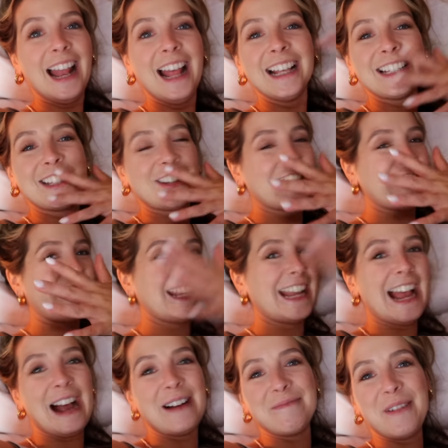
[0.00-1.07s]
Let's just see
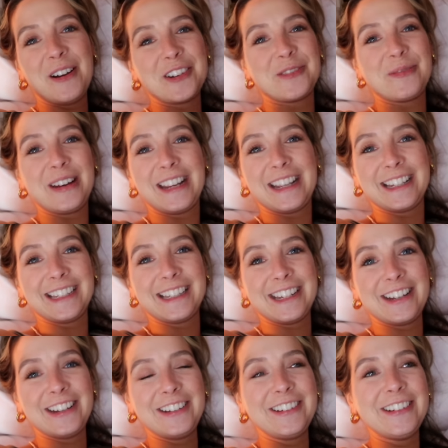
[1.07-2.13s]
how much we can
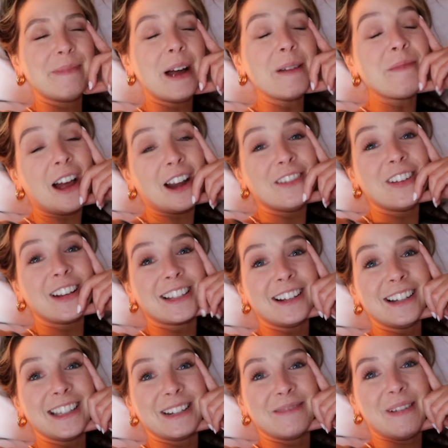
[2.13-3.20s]
do. But I'm kind of
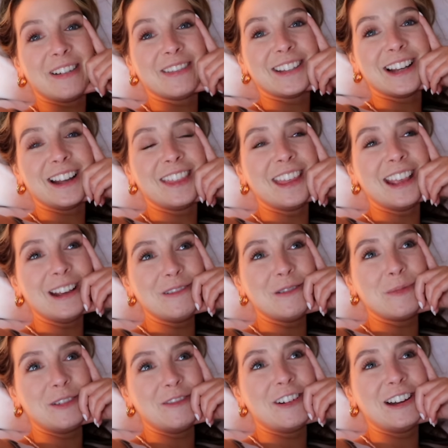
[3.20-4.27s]
excited about it. I think it
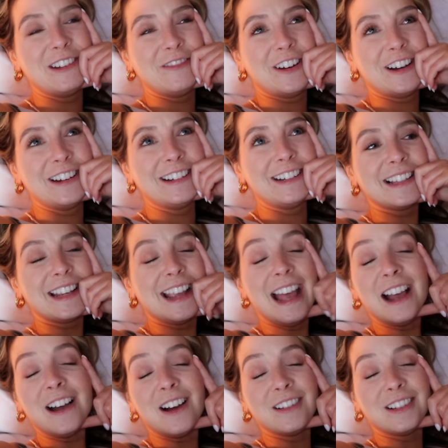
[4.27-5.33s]
will be really fun. So
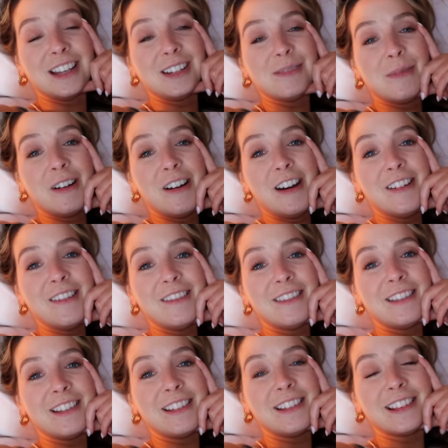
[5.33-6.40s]
yeah, I'll see you tomorrow.
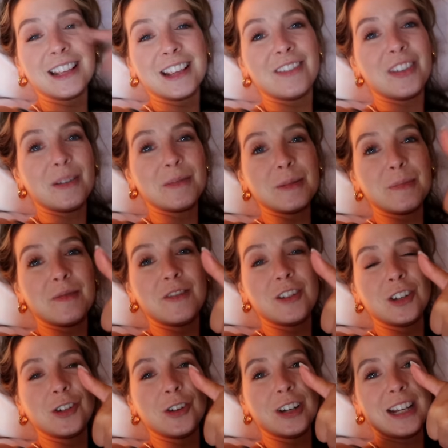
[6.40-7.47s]
Give a thumbs up if you
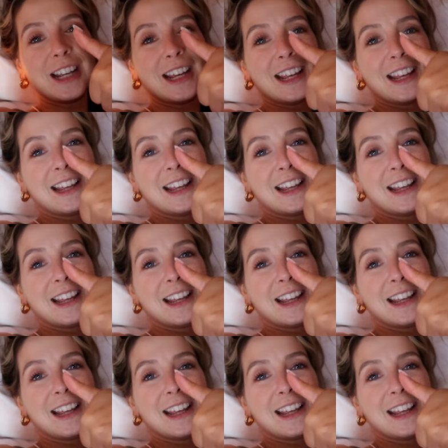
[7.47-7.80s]
enjoyed it.